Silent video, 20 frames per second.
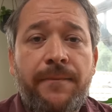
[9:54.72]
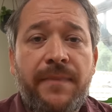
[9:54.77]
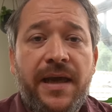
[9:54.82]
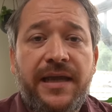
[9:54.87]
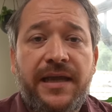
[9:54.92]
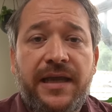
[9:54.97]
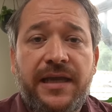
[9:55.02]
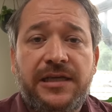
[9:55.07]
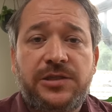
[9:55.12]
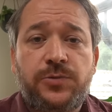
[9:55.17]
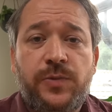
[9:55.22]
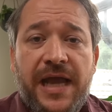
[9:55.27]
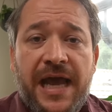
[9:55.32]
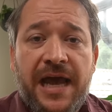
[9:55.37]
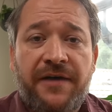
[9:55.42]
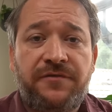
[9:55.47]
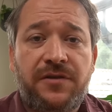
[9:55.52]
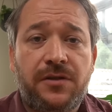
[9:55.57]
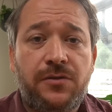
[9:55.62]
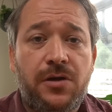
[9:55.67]
I'm making is we
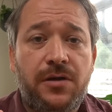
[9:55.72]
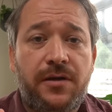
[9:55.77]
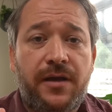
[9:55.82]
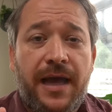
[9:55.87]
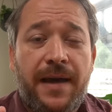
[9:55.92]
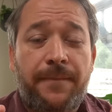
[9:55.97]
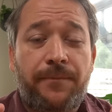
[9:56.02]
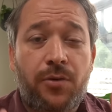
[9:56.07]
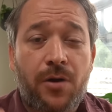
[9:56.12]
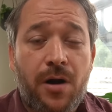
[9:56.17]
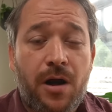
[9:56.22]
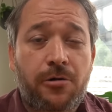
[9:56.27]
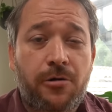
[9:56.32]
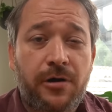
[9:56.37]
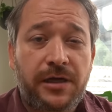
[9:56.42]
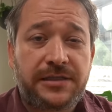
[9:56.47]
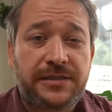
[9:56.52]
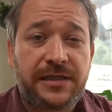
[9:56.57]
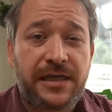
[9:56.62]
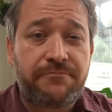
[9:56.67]
have to look at
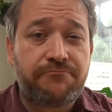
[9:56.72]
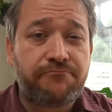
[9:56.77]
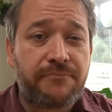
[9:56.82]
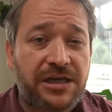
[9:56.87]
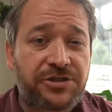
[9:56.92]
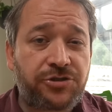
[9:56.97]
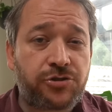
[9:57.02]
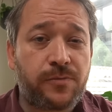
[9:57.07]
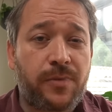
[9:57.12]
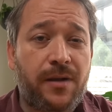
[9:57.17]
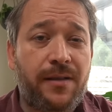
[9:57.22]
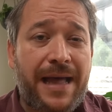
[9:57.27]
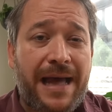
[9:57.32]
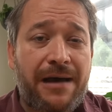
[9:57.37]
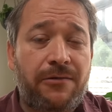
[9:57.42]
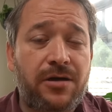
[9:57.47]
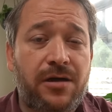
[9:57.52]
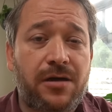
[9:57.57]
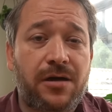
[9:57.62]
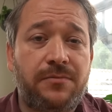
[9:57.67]
progress and measurable
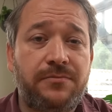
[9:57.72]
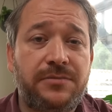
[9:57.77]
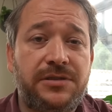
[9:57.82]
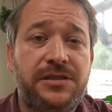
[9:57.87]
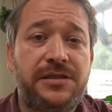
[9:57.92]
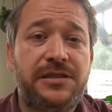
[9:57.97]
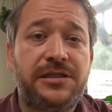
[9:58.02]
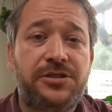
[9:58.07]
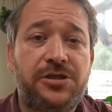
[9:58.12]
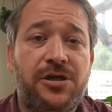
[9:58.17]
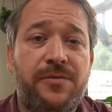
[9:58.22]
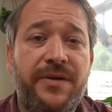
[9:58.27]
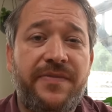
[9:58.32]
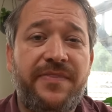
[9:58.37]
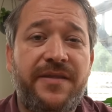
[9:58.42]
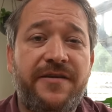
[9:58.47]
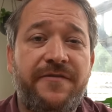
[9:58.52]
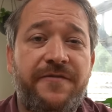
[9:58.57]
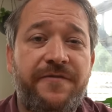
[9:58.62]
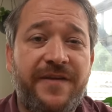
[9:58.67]
outcomes to
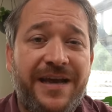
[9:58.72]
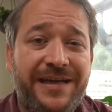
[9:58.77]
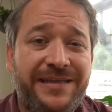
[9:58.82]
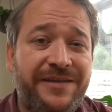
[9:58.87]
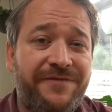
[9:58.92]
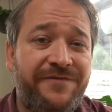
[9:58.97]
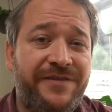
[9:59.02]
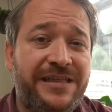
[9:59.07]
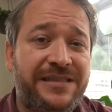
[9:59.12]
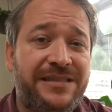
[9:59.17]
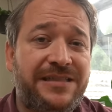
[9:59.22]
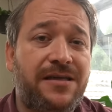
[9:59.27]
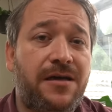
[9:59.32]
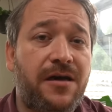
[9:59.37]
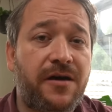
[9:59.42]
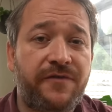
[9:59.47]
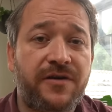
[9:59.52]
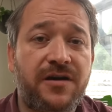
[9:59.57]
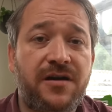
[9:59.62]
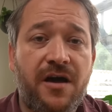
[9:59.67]
determine the effectiveness of a